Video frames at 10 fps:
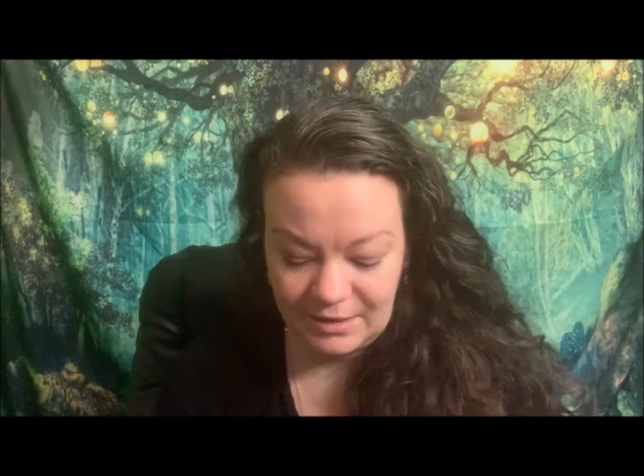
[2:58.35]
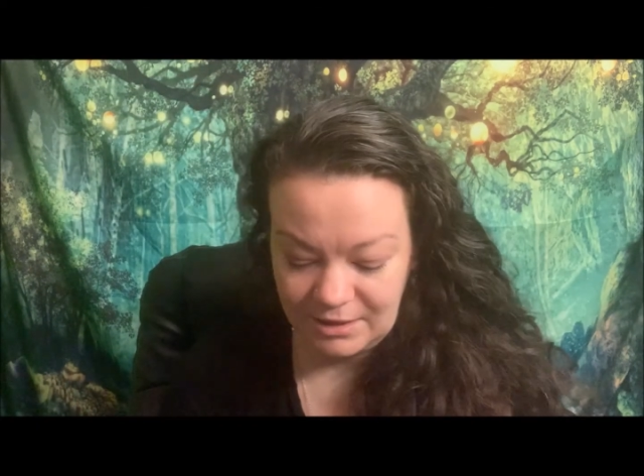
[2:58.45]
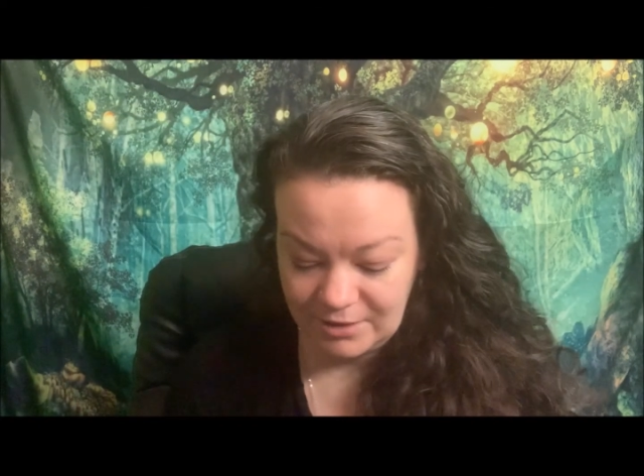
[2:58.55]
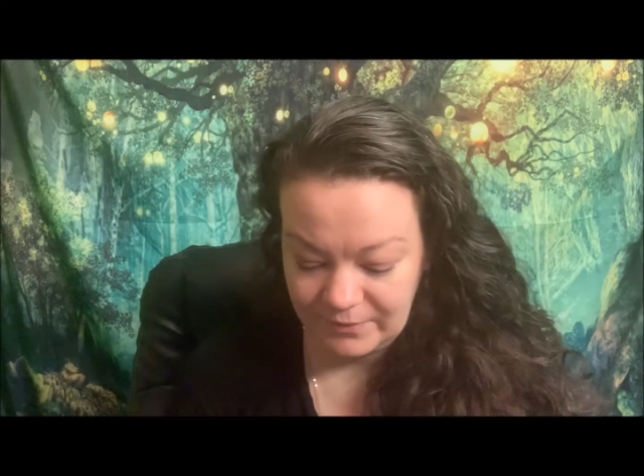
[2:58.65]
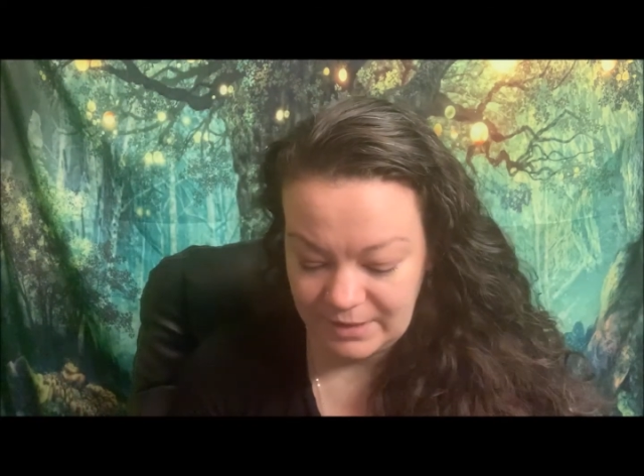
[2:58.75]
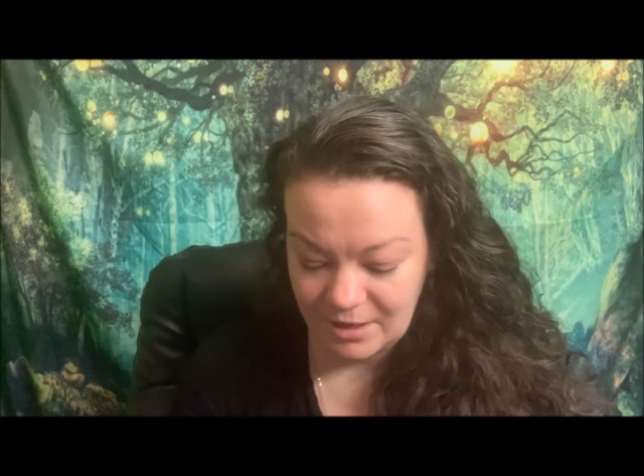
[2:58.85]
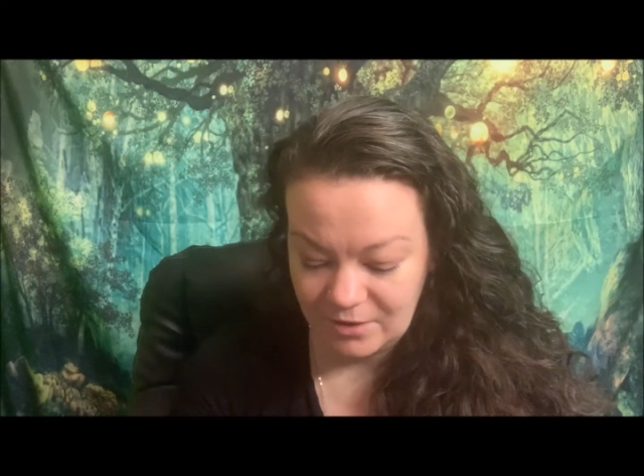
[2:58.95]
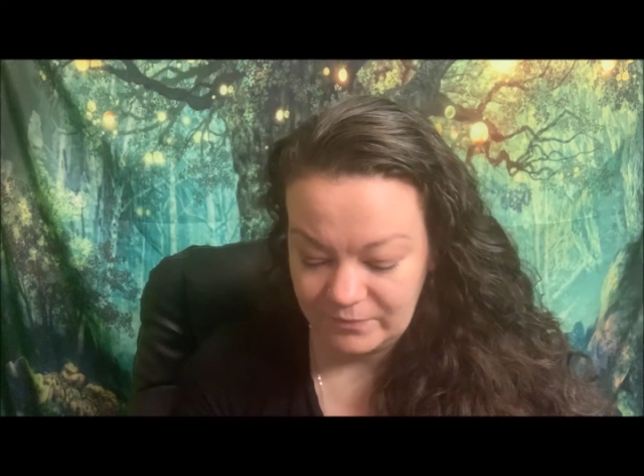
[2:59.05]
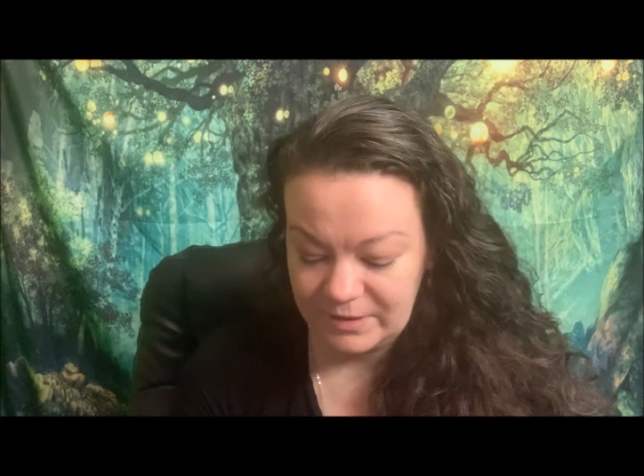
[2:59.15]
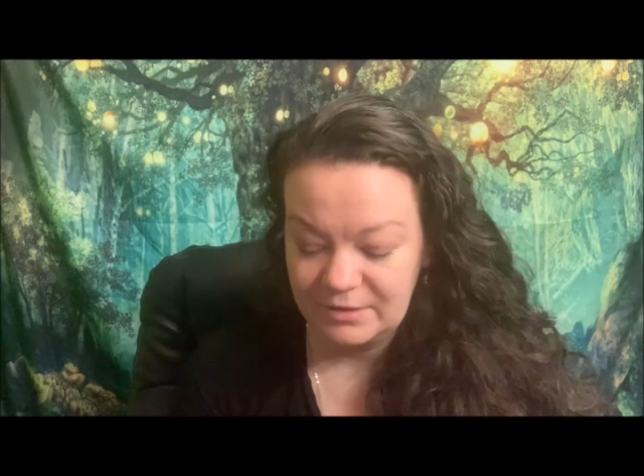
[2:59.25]
And here we
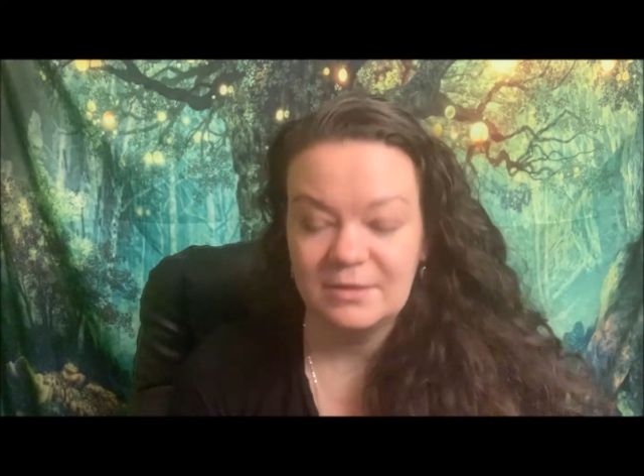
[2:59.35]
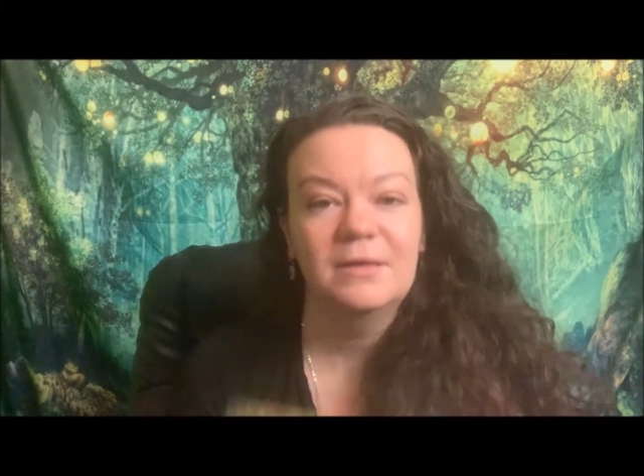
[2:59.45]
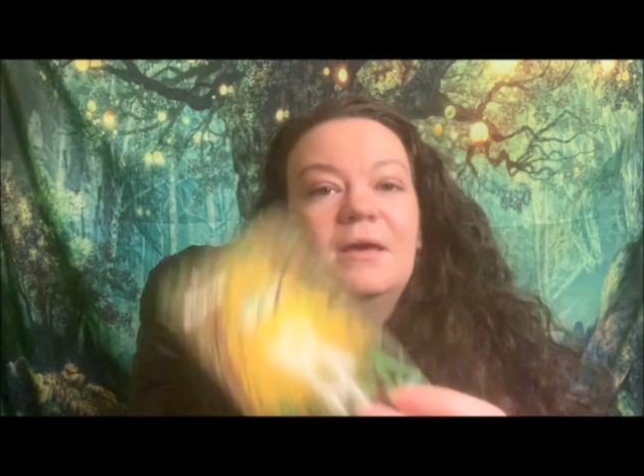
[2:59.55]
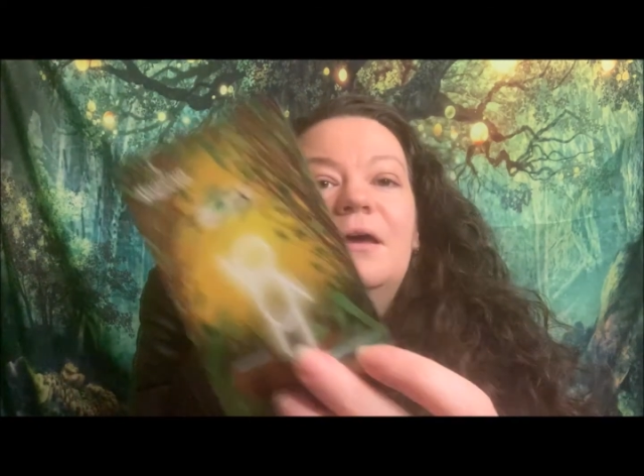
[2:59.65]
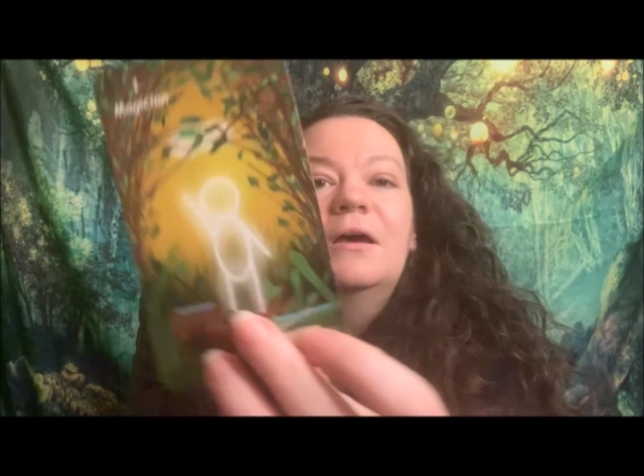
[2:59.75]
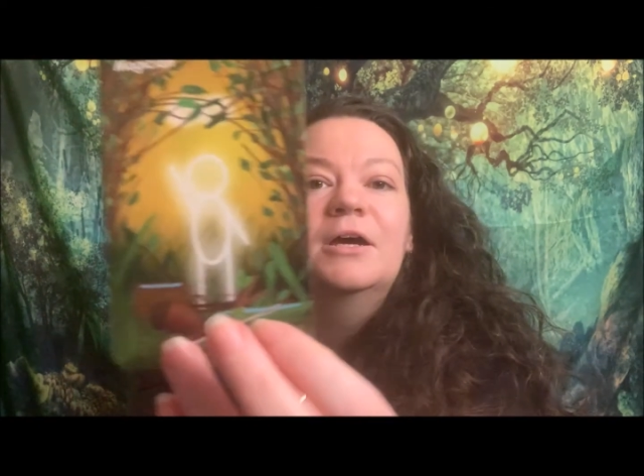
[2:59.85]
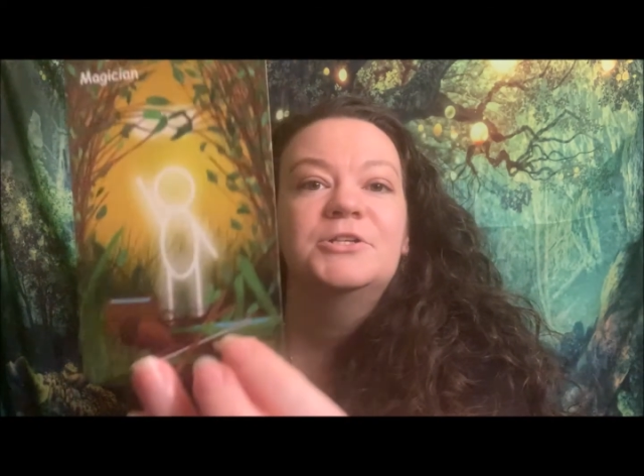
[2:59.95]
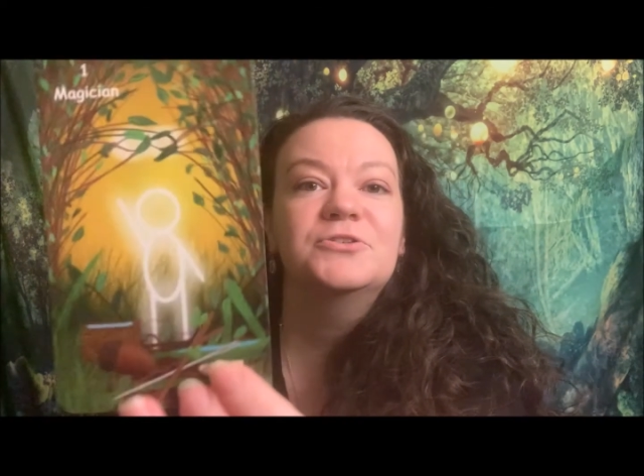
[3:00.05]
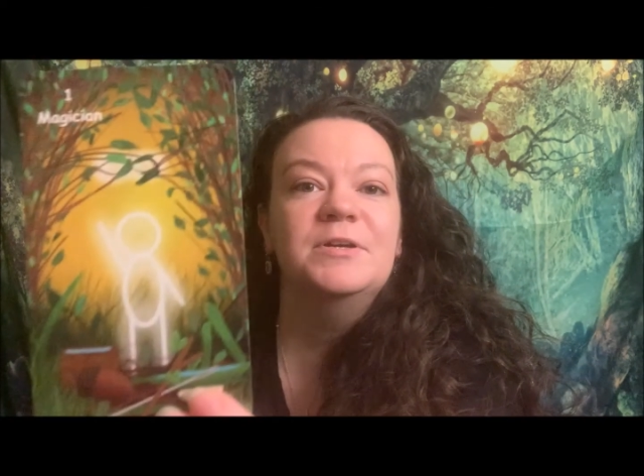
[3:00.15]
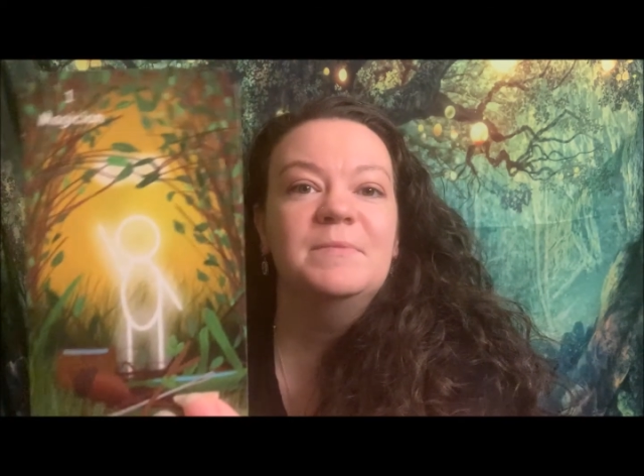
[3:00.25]
are with a
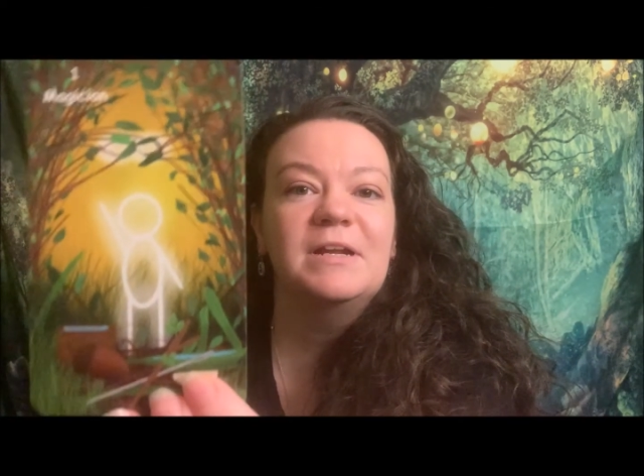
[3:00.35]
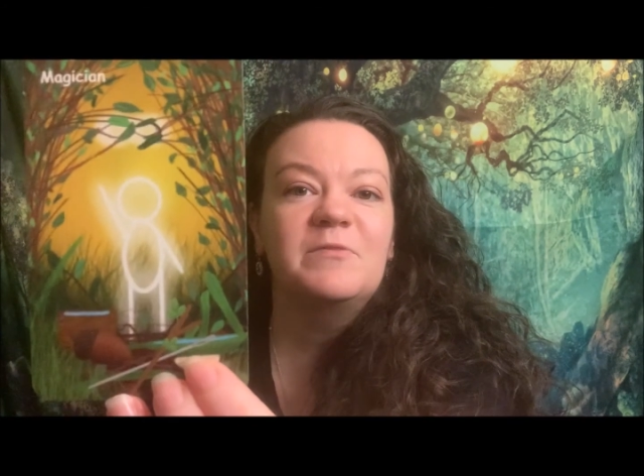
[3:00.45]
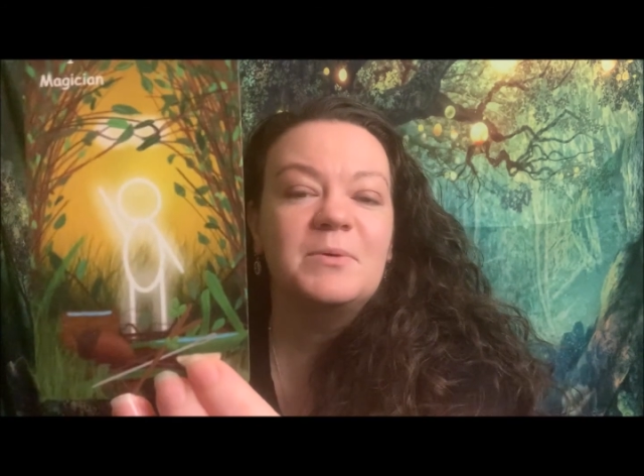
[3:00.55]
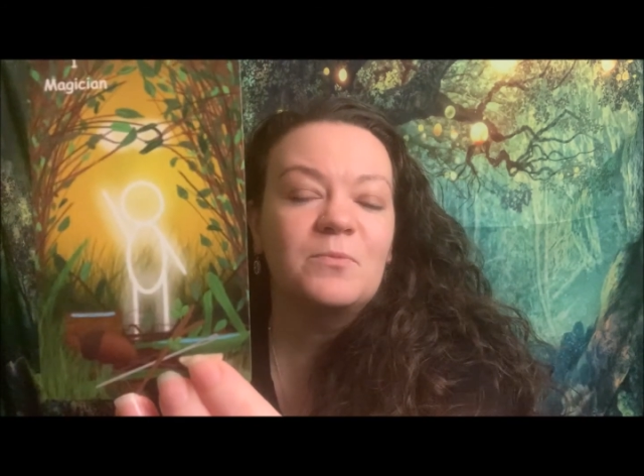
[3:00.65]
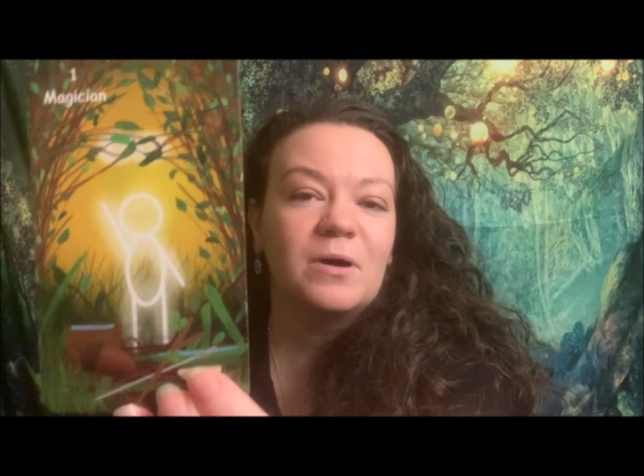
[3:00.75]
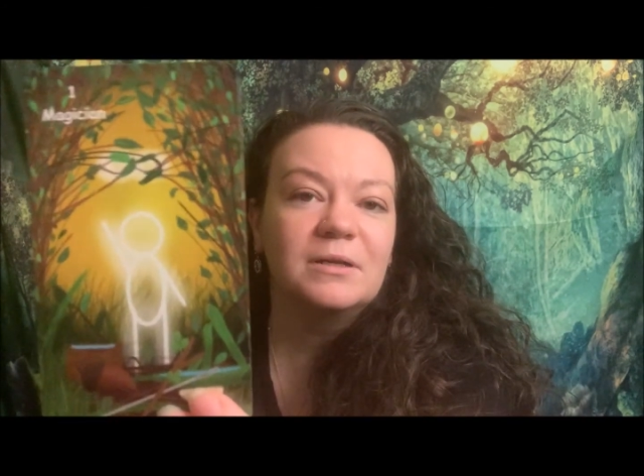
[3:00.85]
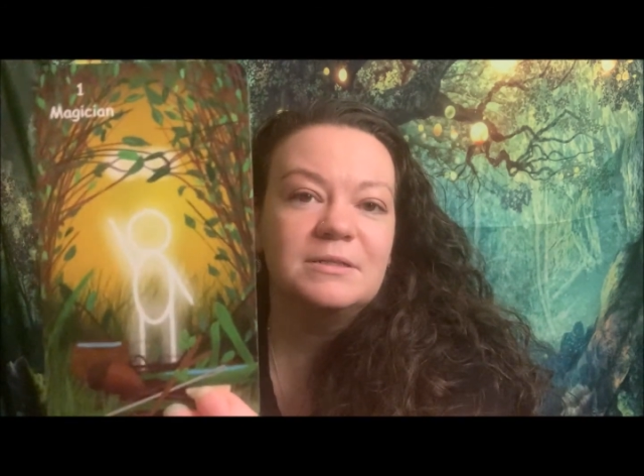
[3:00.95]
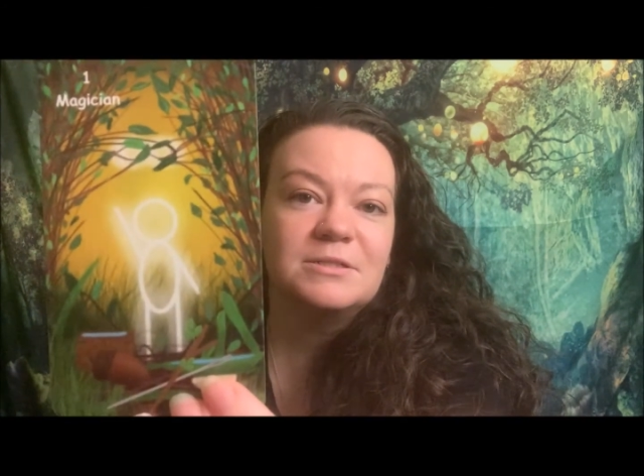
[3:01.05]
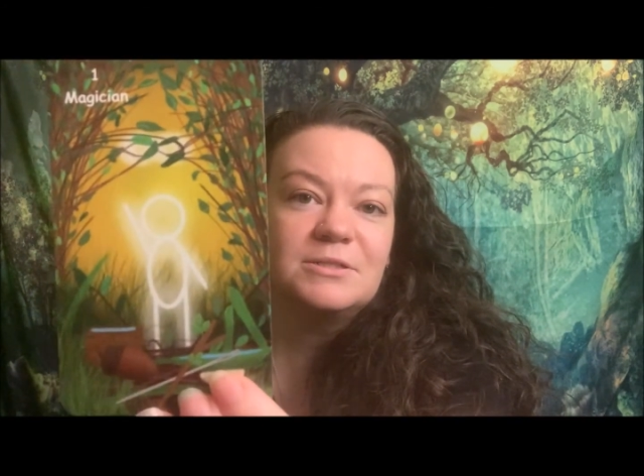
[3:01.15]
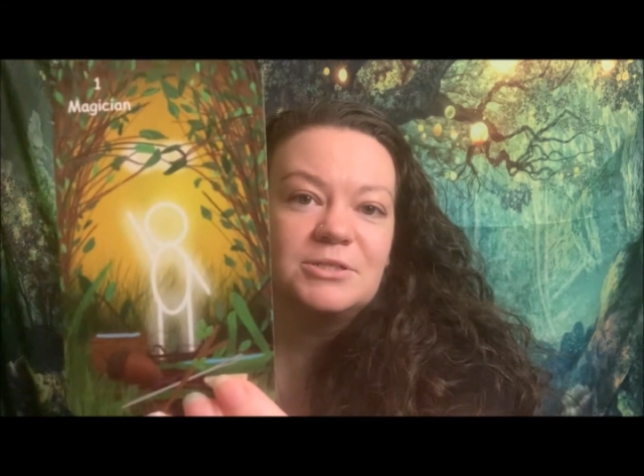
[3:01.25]
dream that I've been wanting to